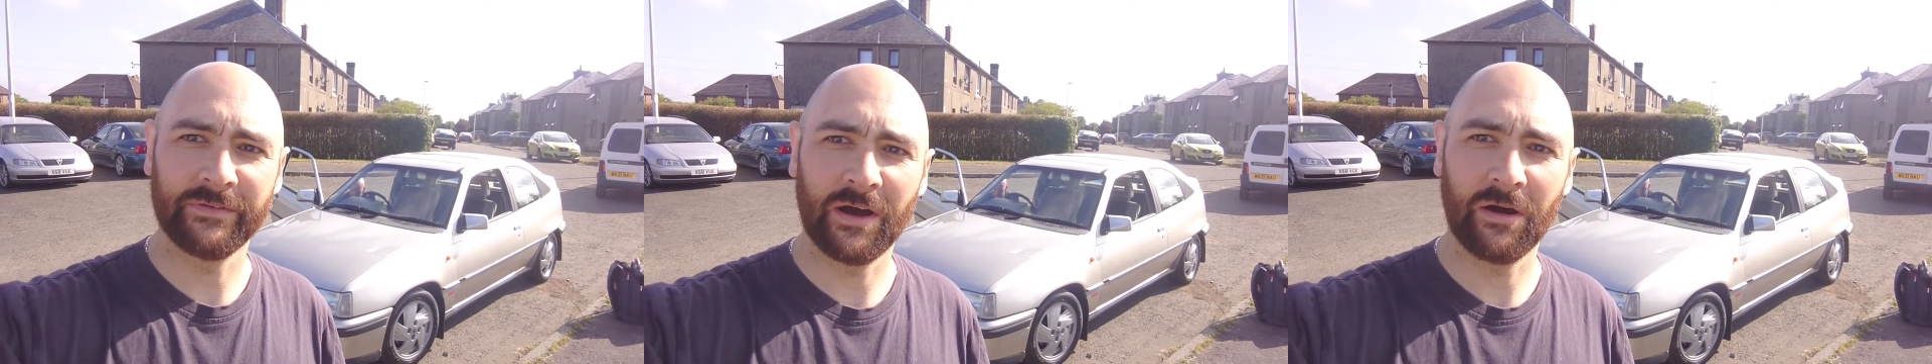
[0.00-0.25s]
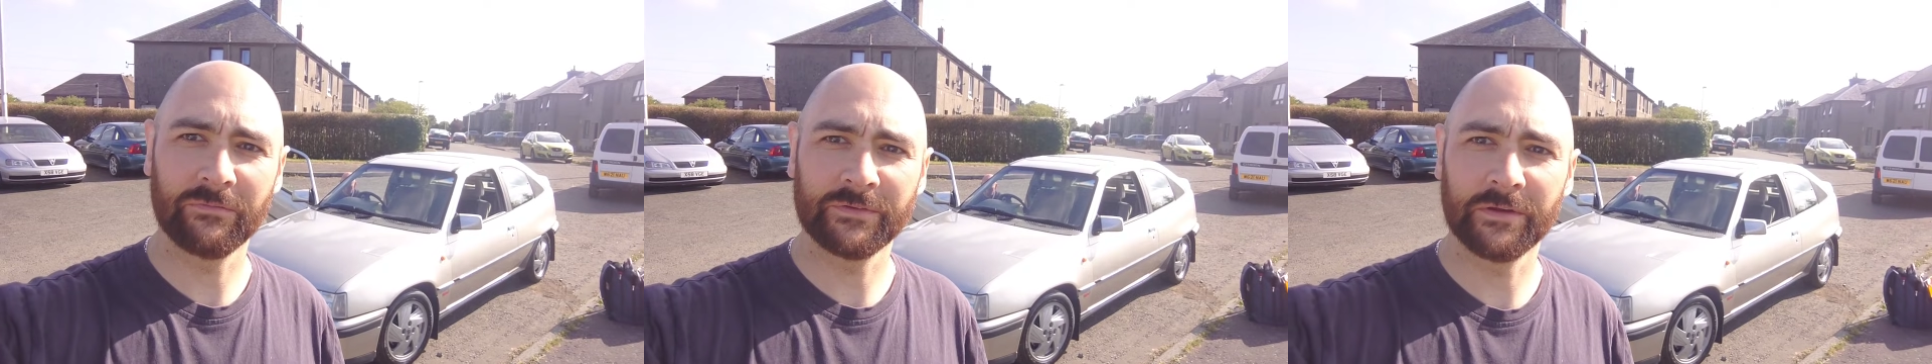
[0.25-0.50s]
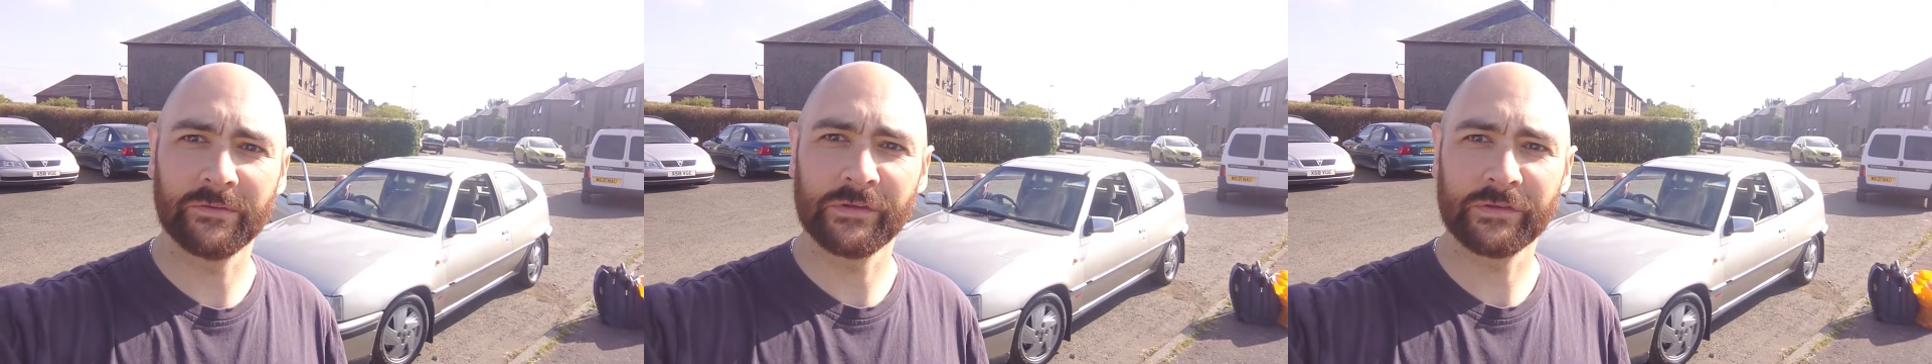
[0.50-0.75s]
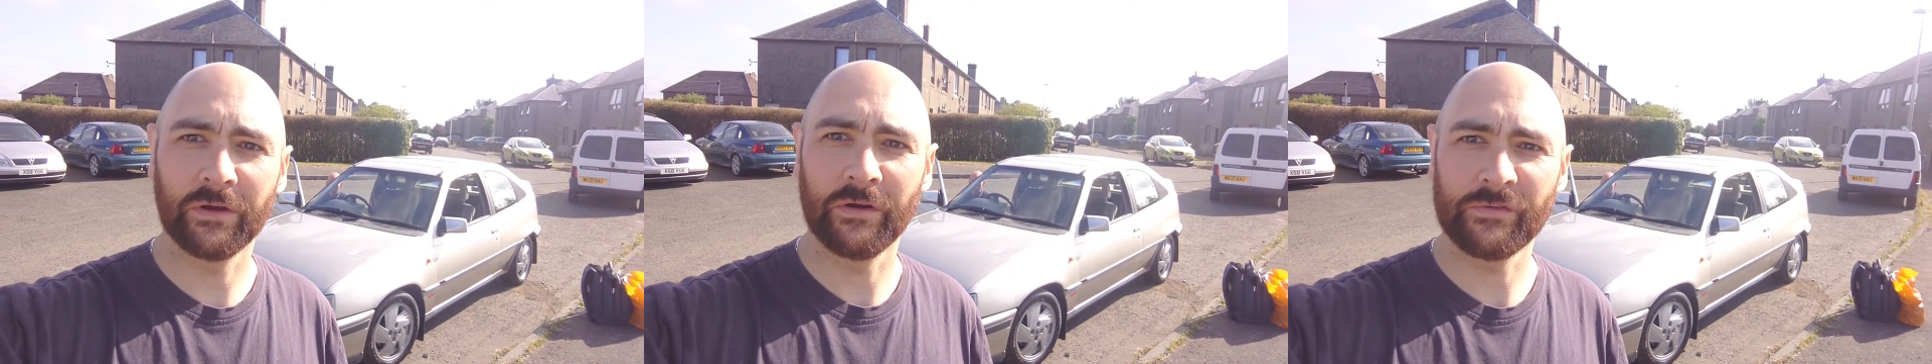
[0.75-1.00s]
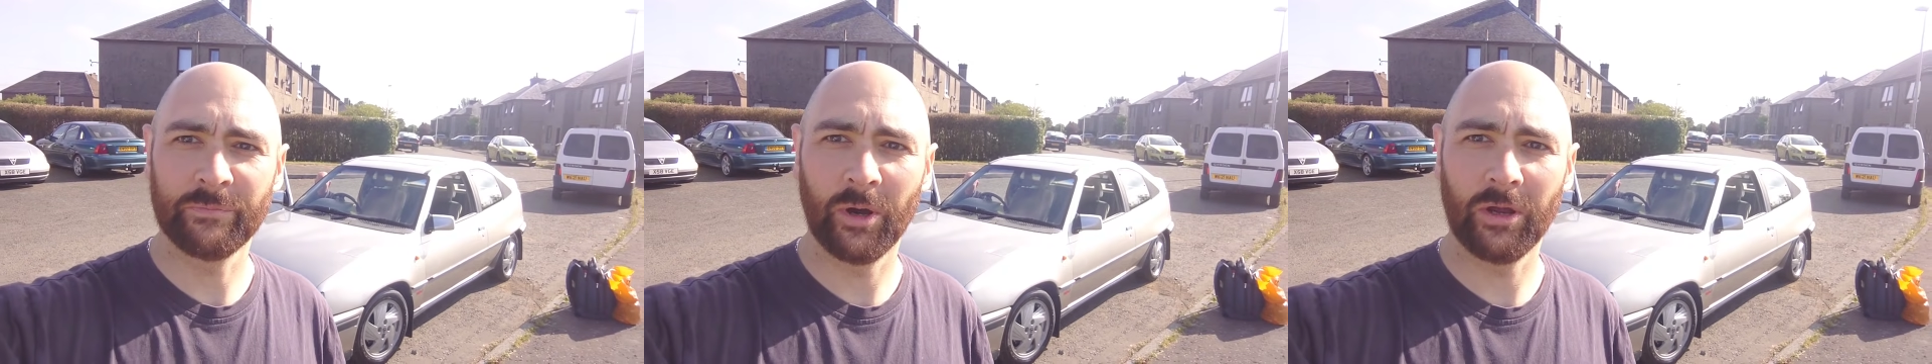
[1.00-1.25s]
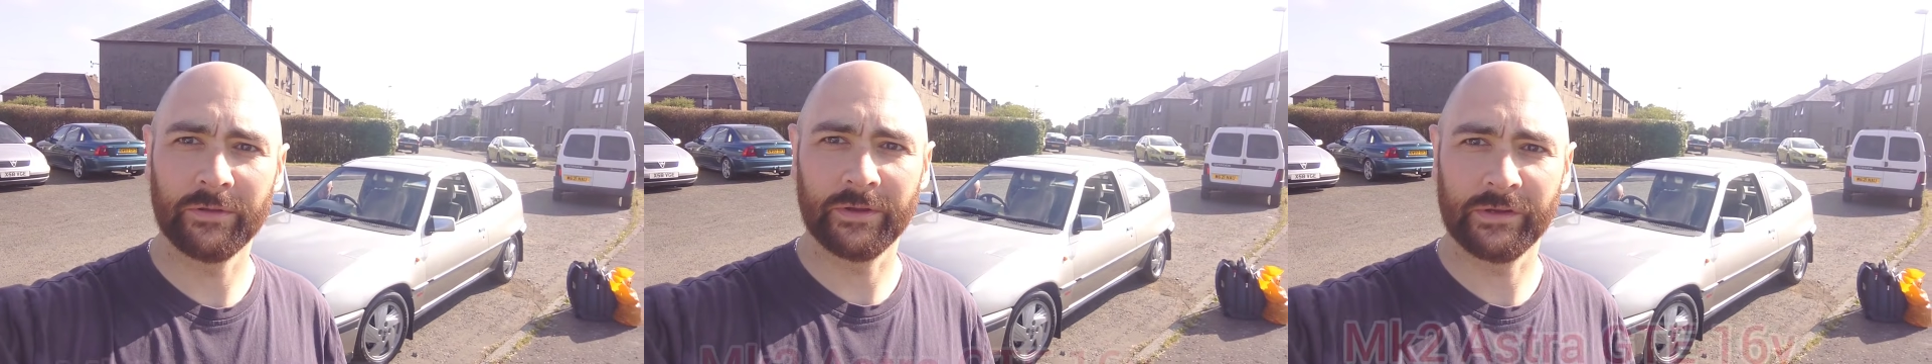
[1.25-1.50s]
valve down the Scottish
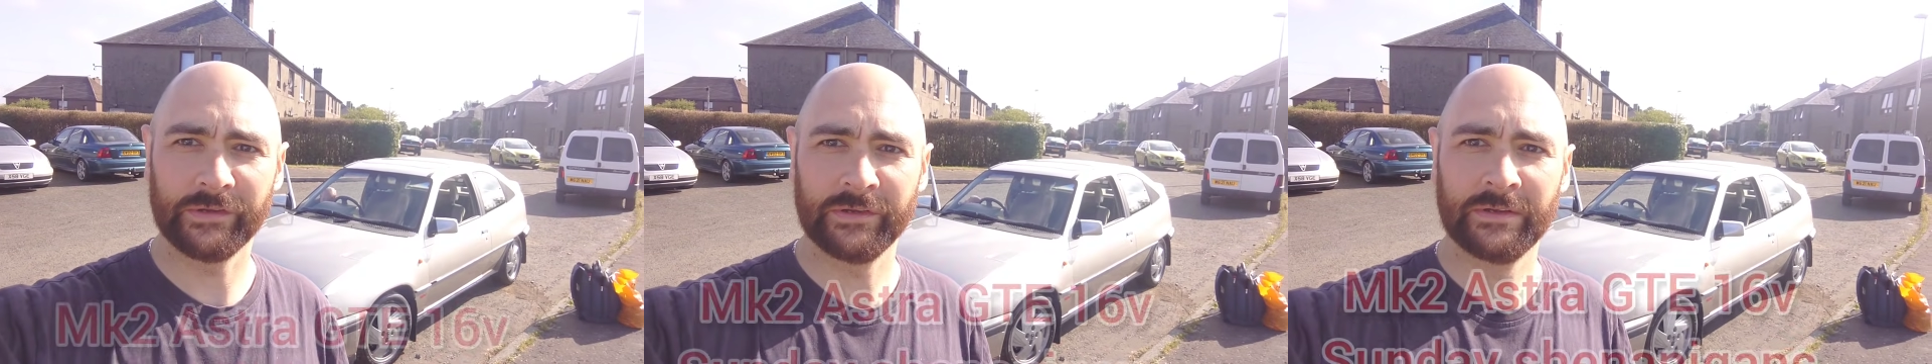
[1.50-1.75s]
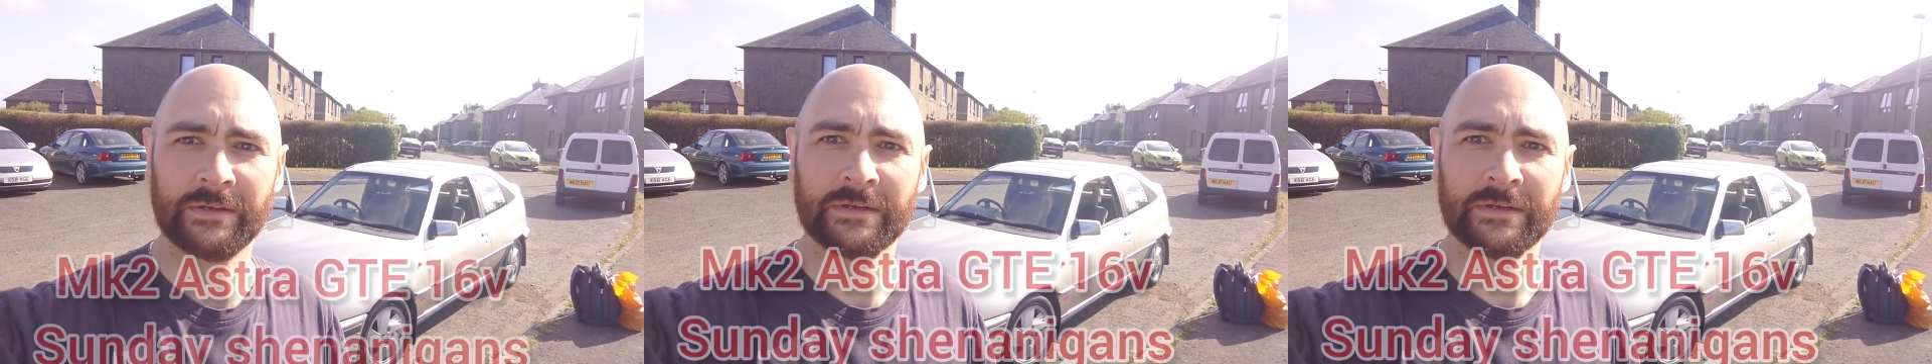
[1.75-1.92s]
borders